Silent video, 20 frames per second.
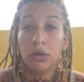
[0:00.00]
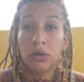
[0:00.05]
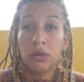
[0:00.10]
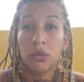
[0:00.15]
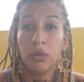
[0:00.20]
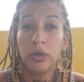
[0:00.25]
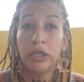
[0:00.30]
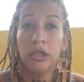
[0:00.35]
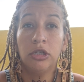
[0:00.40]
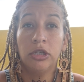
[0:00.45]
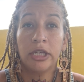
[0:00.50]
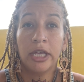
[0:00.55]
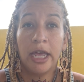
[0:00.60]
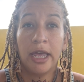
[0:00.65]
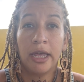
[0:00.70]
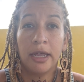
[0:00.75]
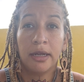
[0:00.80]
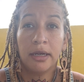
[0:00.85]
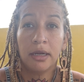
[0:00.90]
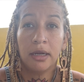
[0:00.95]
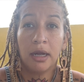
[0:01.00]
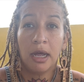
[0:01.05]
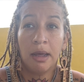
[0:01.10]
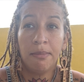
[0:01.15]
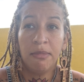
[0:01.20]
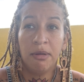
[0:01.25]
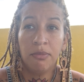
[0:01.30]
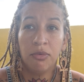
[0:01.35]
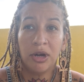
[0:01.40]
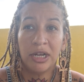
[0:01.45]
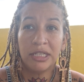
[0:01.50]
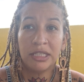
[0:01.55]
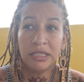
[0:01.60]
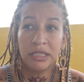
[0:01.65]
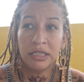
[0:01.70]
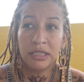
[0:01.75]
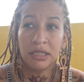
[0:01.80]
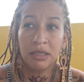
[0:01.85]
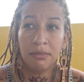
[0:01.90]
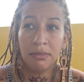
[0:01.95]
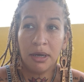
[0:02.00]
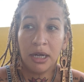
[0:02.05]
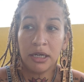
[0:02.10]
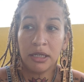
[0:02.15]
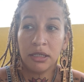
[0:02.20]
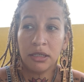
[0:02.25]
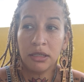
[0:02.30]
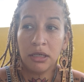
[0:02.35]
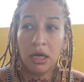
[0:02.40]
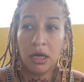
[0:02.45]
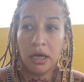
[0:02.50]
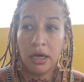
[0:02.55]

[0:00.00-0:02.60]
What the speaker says: I remember I seen somebody,